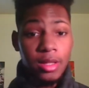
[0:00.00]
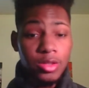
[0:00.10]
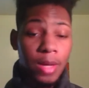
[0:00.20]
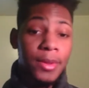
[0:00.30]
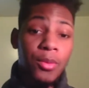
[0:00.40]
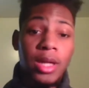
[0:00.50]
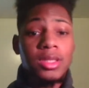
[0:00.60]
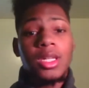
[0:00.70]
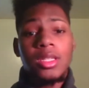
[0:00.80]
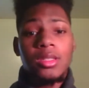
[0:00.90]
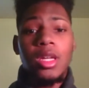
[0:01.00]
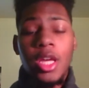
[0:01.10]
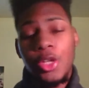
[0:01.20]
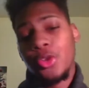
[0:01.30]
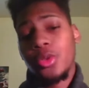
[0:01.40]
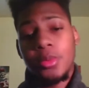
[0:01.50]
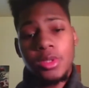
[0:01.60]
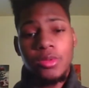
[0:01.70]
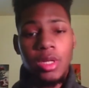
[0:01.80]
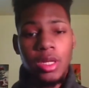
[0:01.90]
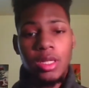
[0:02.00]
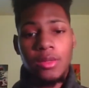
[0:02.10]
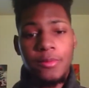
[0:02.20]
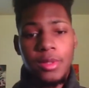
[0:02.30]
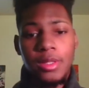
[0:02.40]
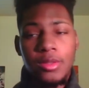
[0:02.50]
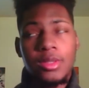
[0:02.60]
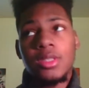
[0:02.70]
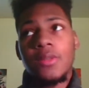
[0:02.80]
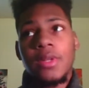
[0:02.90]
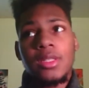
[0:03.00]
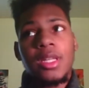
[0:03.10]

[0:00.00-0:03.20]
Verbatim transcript: So I've been watching other YouTubers do their Gundam videos and stuff like that.